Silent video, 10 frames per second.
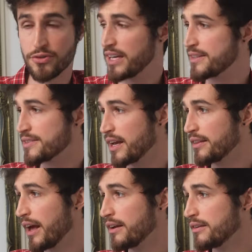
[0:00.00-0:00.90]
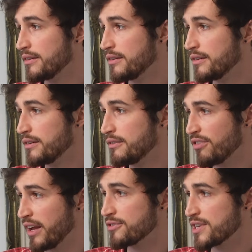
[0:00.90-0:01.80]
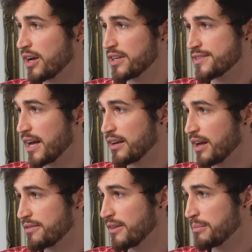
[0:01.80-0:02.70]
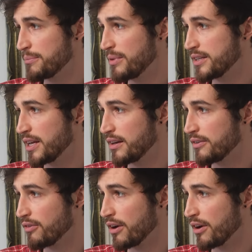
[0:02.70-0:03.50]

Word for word: Do kids say that? Flavortown? Is that, uh, that might be a dated